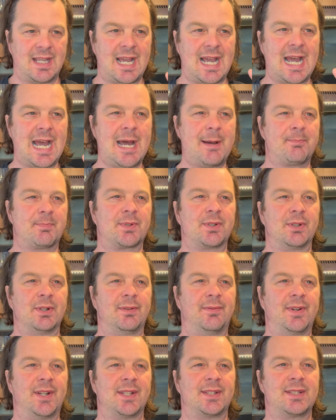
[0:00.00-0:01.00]
Absolutely
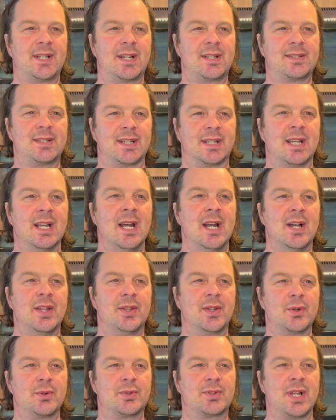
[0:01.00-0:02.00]
fantastic.
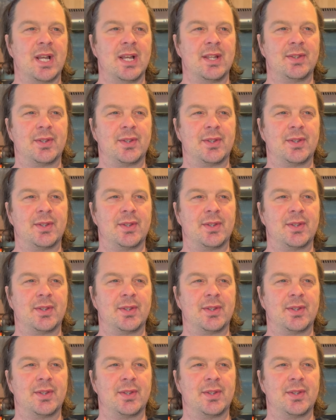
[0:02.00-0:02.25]
Those